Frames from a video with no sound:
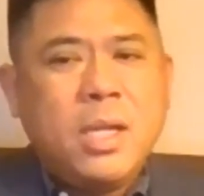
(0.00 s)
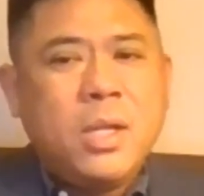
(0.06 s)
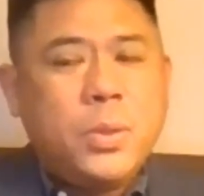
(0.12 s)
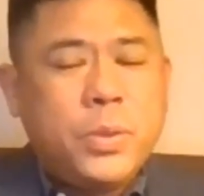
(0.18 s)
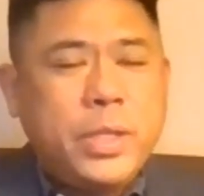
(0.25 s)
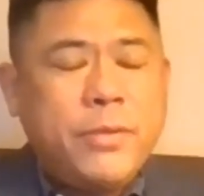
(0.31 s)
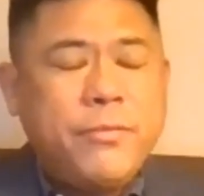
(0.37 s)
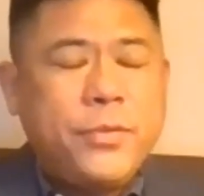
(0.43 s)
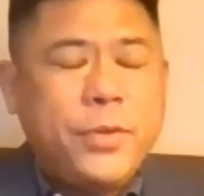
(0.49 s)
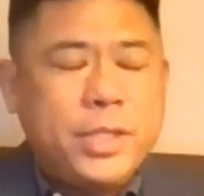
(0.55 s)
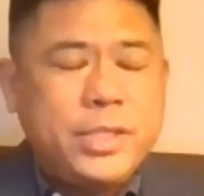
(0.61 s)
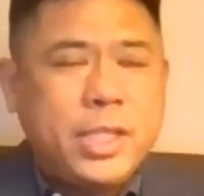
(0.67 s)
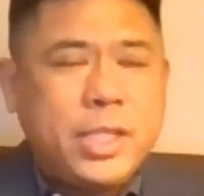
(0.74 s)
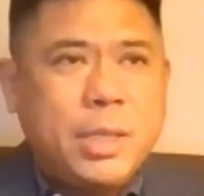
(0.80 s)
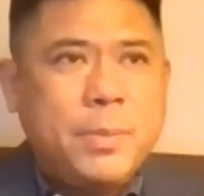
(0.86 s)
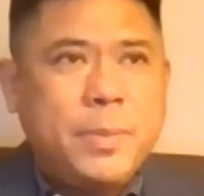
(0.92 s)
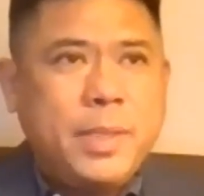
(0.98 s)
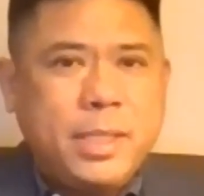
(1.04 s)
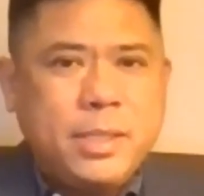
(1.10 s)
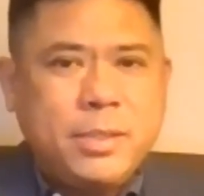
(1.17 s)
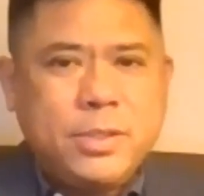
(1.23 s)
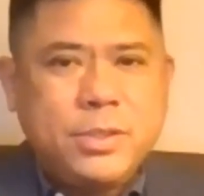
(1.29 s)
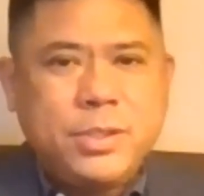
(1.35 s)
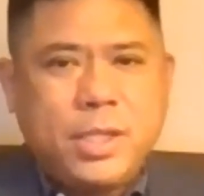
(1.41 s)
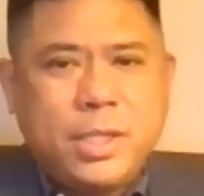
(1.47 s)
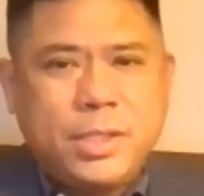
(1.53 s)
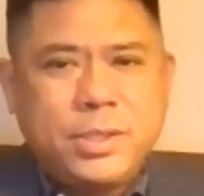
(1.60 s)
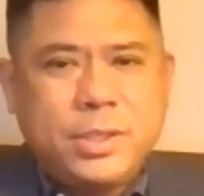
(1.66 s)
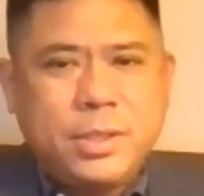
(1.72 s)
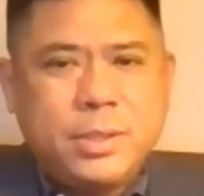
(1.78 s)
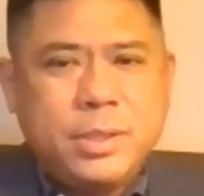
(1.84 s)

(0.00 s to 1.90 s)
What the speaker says: looking for a job in construction